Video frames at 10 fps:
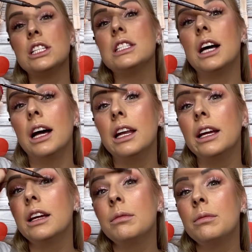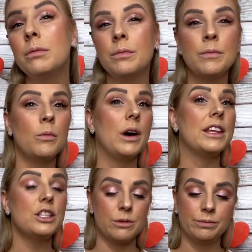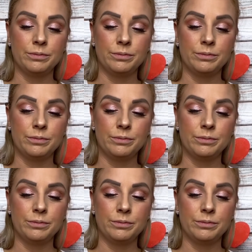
darling, while they do.